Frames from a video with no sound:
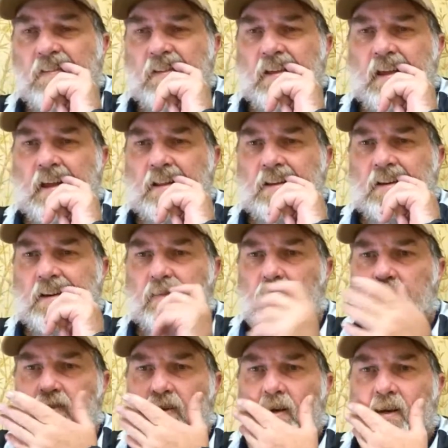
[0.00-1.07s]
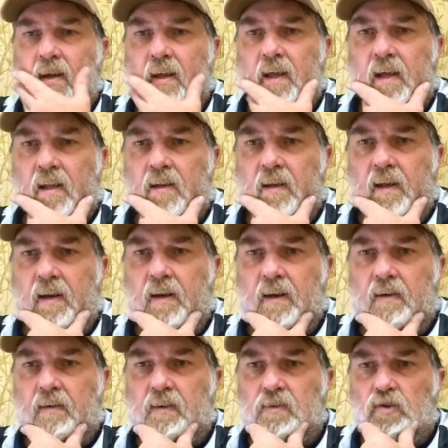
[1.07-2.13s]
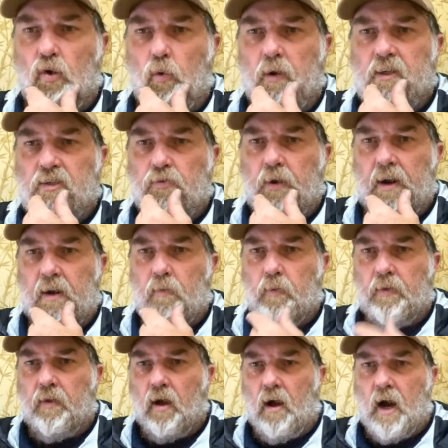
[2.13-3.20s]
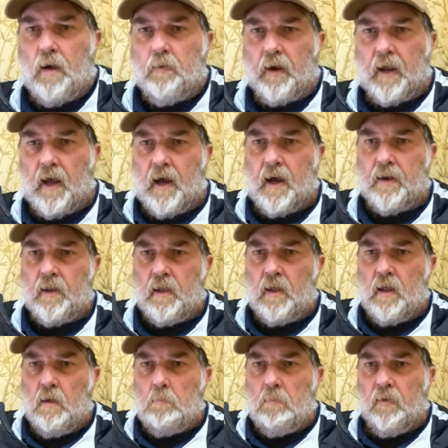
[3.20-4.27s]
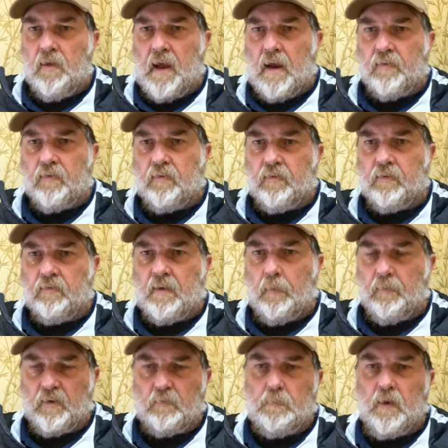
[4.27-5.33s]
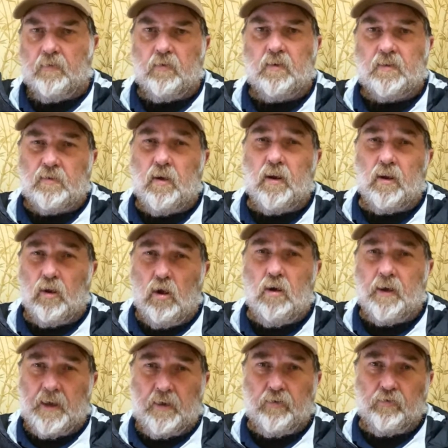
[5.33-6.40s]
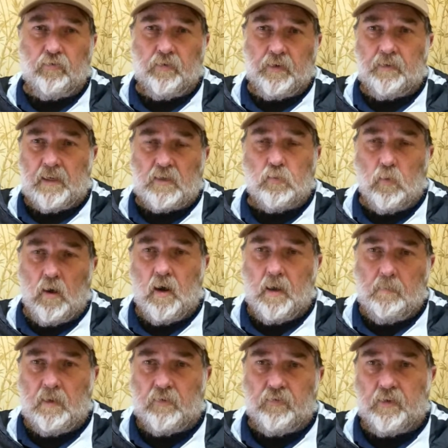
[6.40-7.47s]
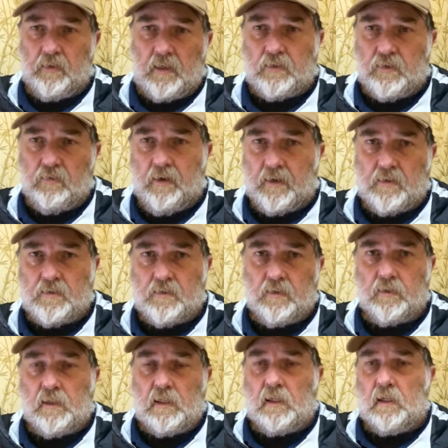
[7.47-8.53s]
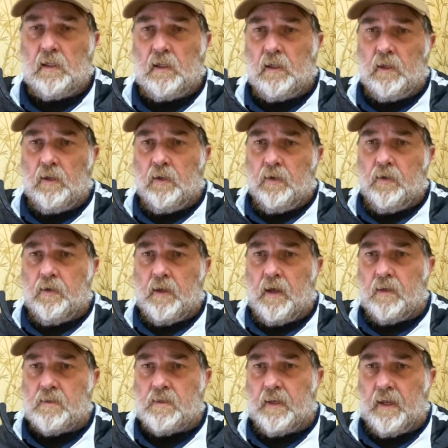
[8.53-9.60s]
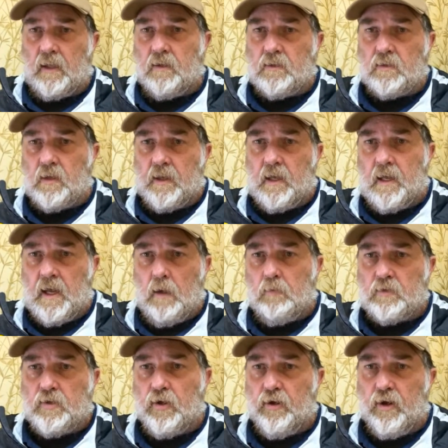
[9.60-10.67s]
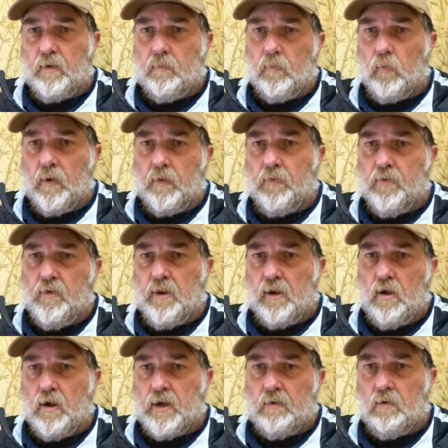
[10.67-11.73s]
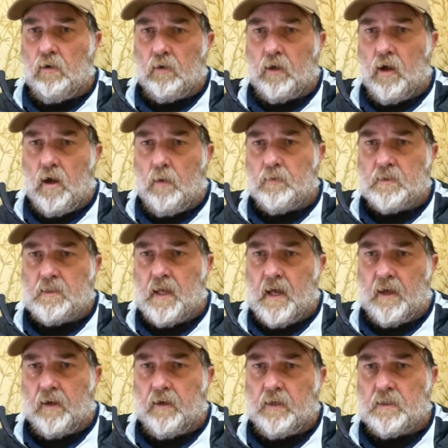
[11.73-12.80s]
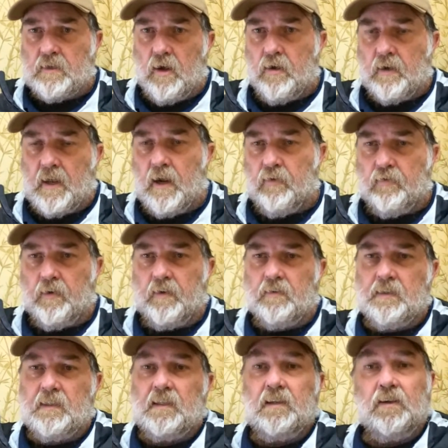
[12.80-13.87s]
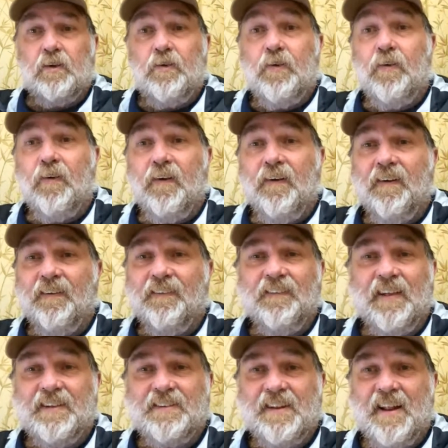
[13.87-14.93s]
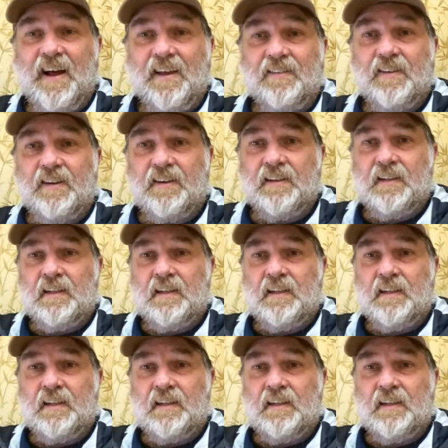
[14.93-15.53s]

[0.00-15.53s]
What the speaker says: England versus England, India is always treated with high regard, but the Ashes is something special. It's got a longer history. That's why, that's correct, isn't it? Yes, England's ego was hurt when 39-year-old guy was targeted in his own country. Oh, that's nasty.